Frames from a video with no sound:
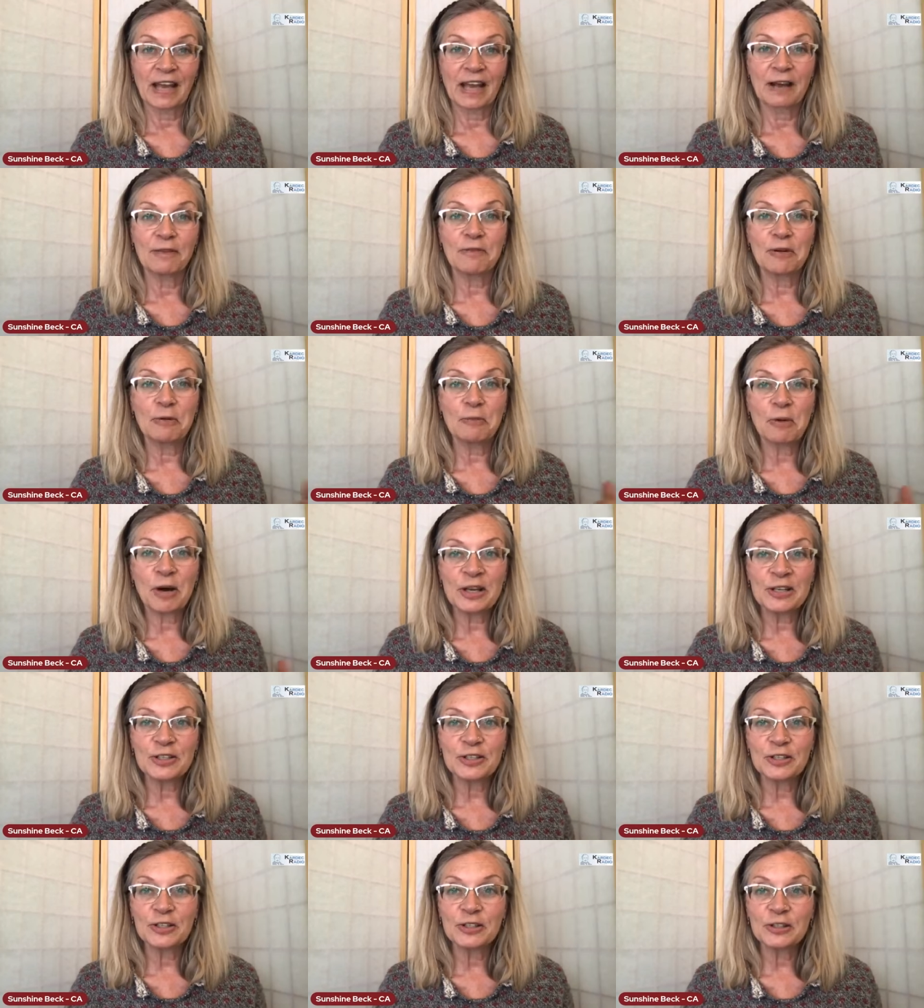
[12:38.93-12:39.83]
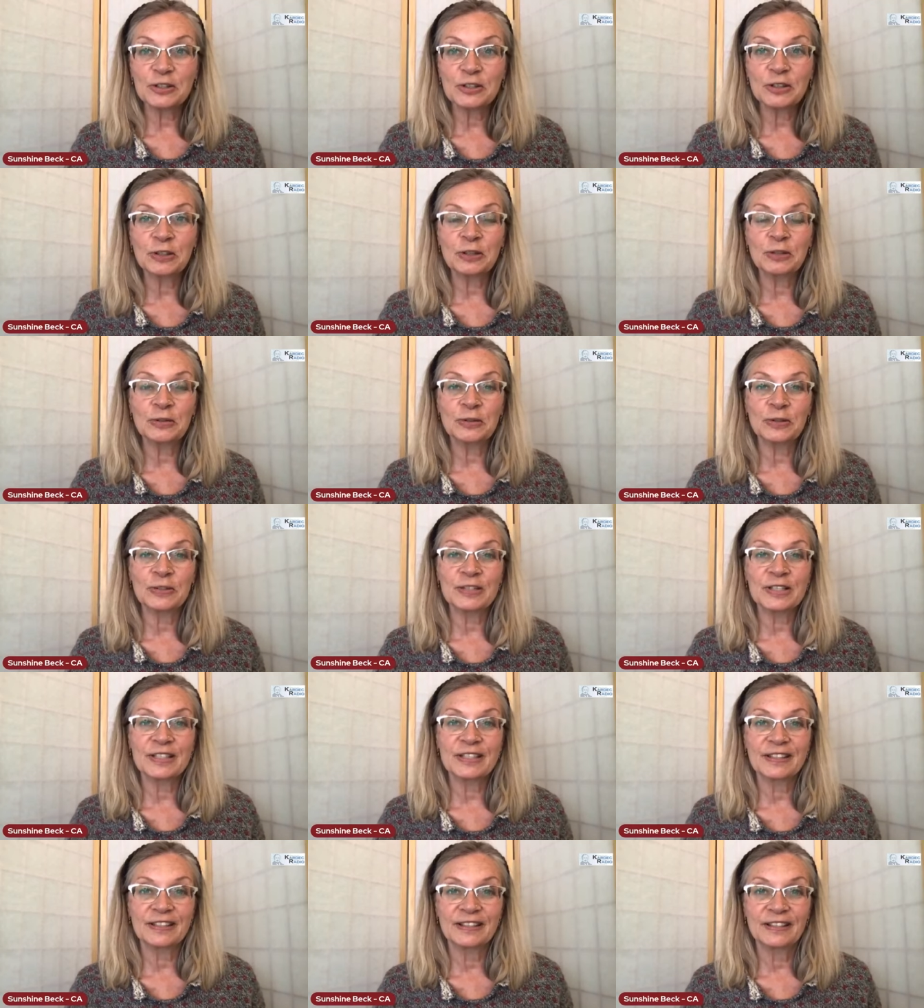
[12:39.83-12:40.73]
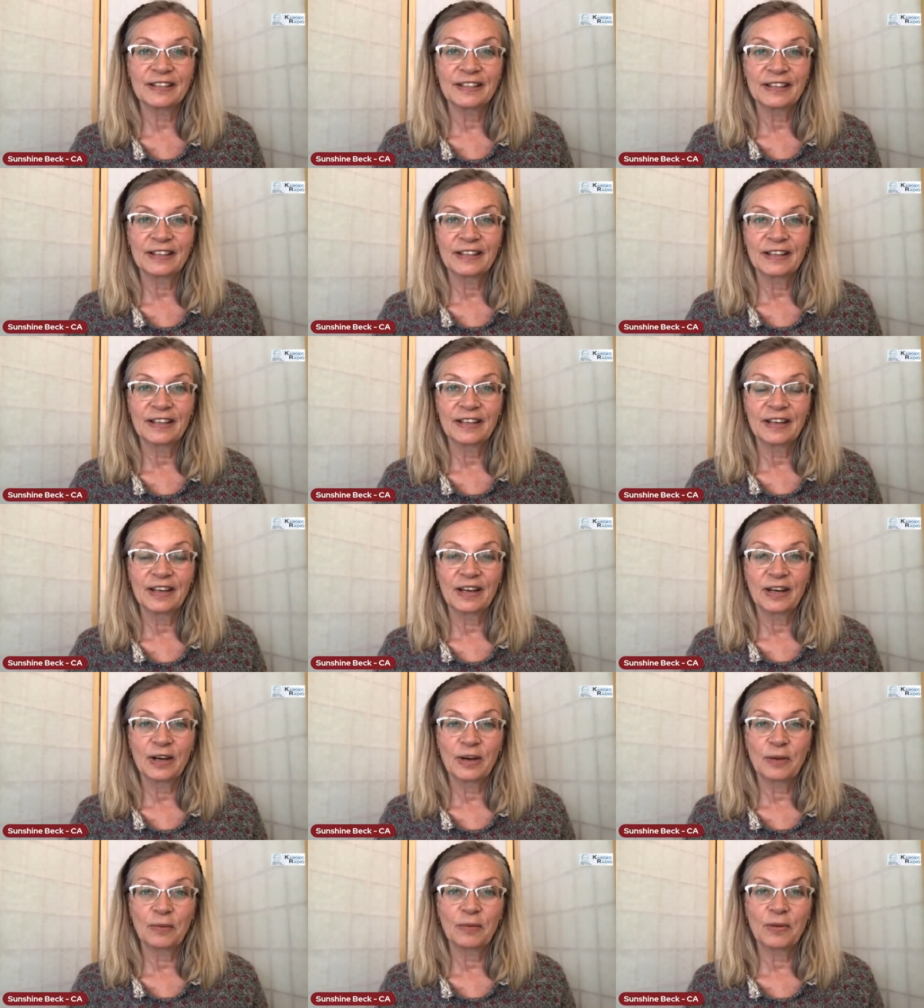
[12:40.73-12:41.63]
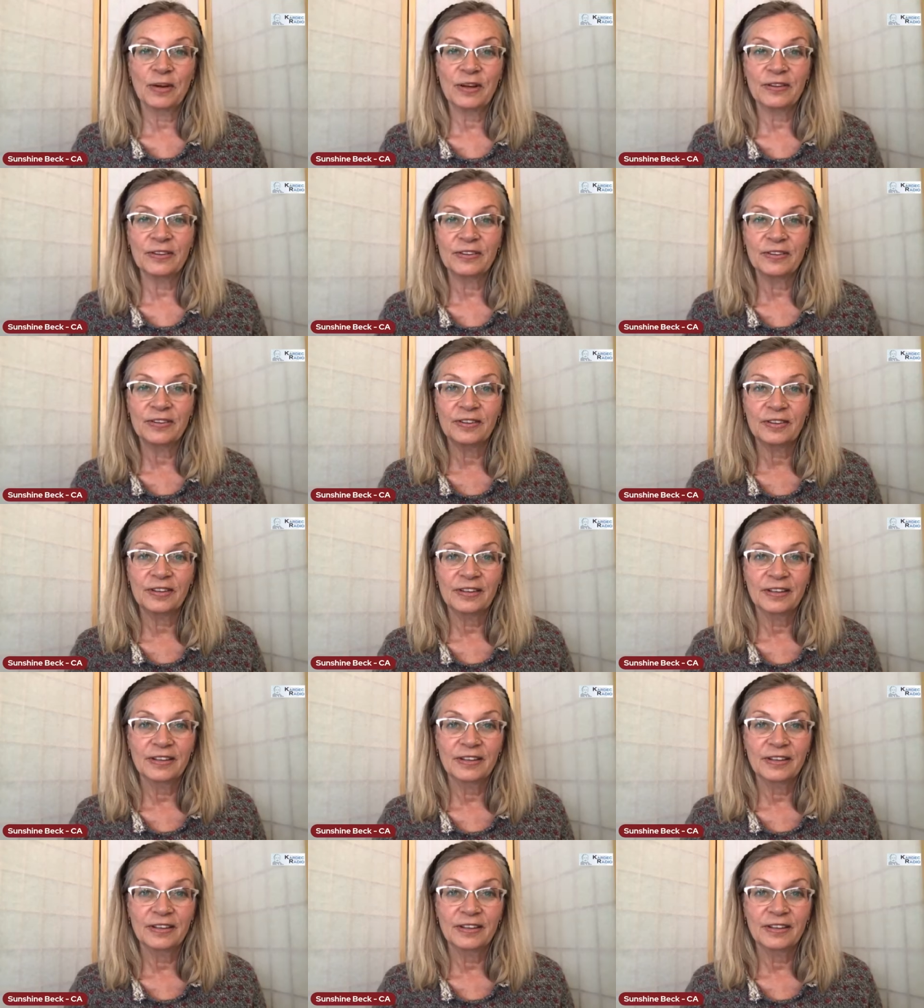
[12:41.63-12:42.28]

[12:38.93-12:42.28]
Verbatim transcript: And we want to conclude with